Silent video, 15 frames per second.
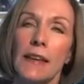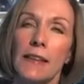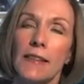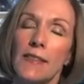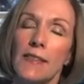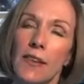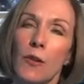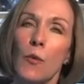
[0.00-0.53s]

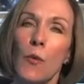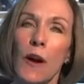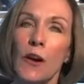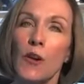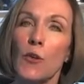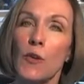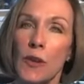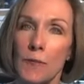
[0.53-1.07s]
and see where
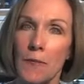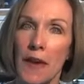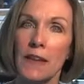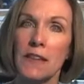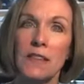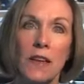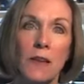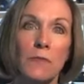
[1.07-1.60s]
you can
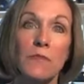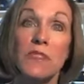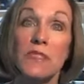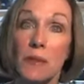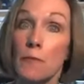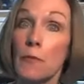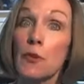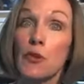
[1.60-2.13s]
make some
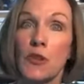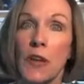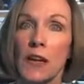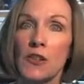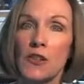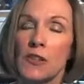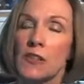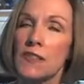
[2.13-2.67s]
simple
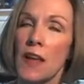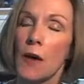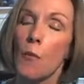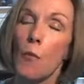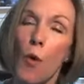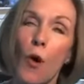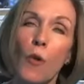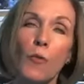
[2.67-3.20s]
changes that
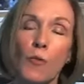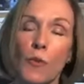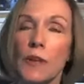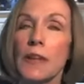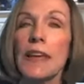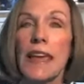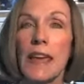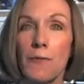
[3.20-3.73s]
won't
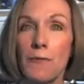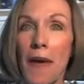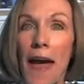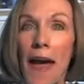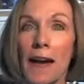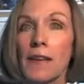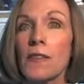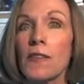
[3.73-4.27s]
really
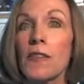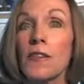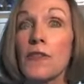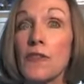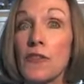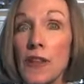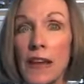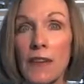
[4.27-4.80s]
impact the
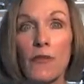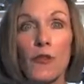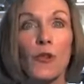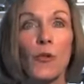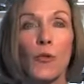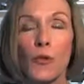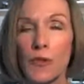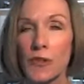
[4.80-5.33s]

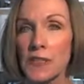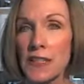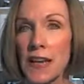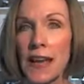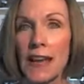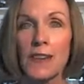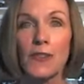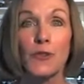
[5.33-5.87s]
flavor or the
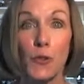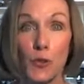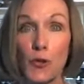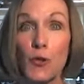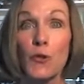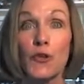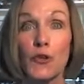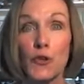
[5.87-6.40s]
taste or
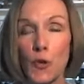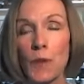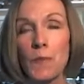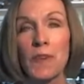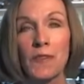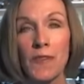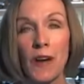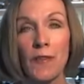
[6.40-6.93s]
your
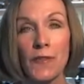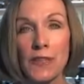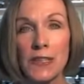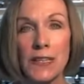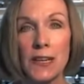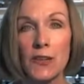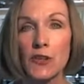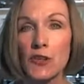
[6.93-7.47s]
enjoyment of the
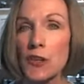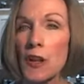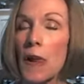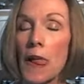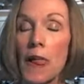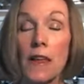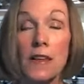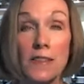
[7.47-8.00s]
dish.
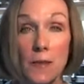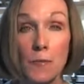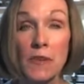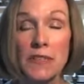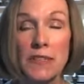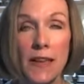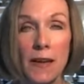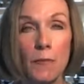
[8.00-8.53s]
Some
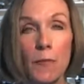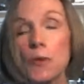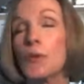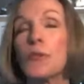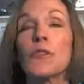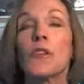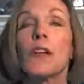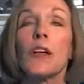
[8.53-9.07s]

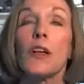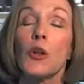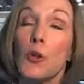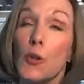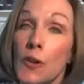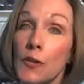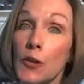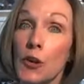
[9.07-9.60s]
examples,
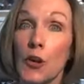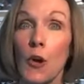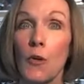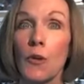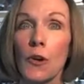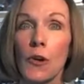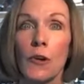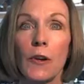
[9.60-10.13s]
look at the
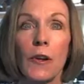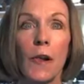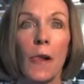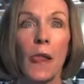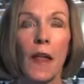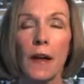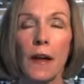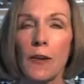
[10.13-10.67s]
yogurt.
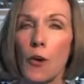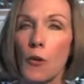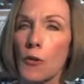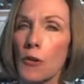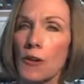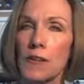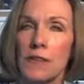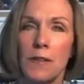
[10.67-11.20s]
A
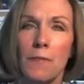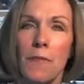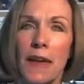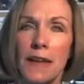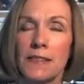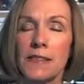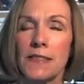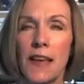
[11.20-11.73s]
yogurt is a
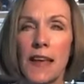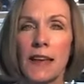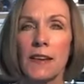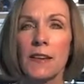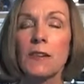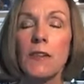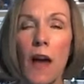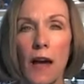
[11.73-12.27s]
mainstay
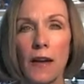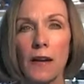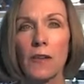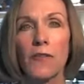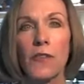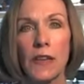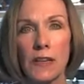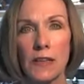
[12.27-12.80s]
in a lot
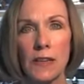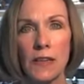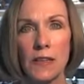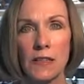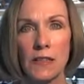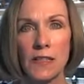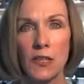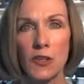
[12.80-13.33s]
of
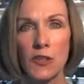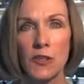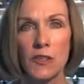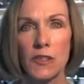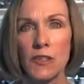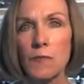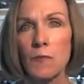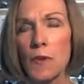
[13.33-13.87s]
Indian
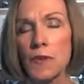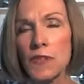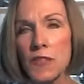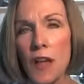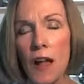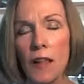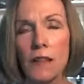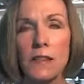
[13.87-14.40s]
dishes and
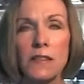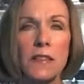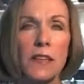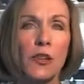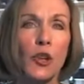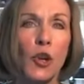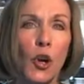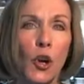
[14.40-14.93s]
masalas
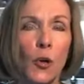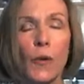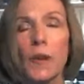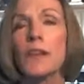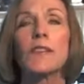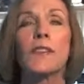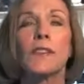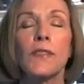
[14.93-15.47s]
and
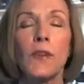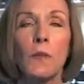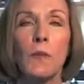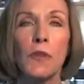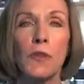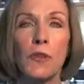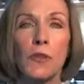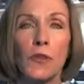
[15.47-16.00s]
curries and some
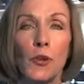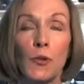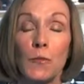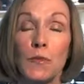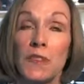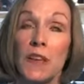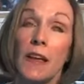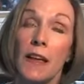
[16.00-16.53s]
of the
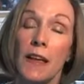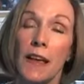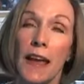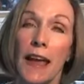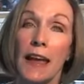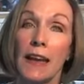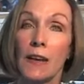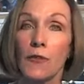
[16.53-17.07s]
soups.
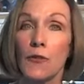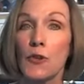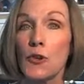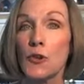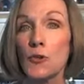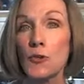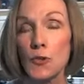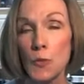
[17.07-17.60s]
And if
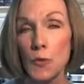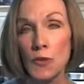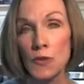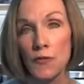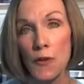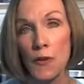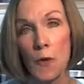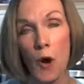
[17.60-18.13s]
you
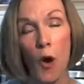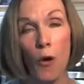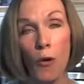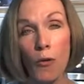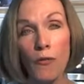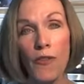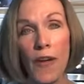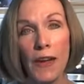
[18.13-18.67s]
switch from a
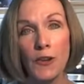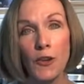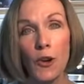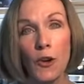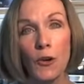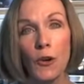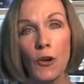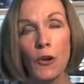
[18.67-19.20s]
whole fat
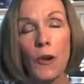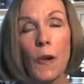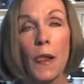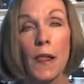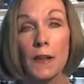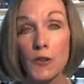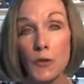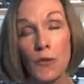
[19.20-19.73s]
yogurt
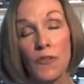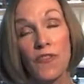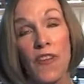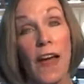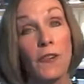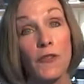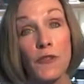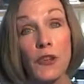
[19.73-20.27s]
to a
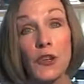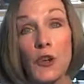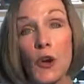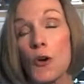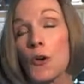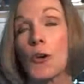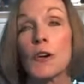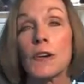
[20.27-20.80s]
fat-free
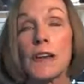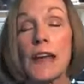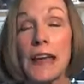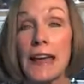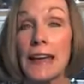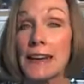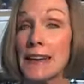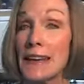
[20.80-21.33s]
yogurt,
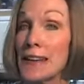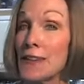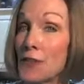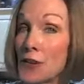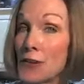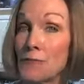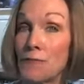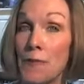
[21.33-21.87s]
and
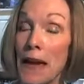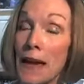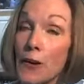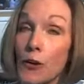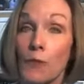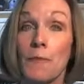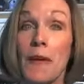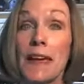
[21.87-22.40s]
even
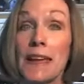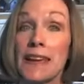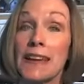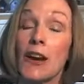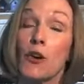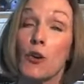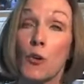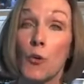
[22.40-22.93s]
better, make it
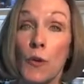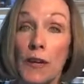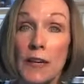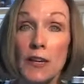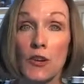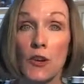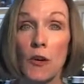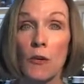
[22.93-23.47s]
a
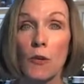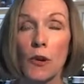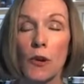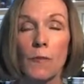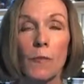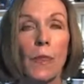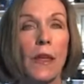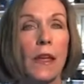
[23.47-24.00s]
Greek
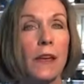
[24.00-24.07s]
yogurt,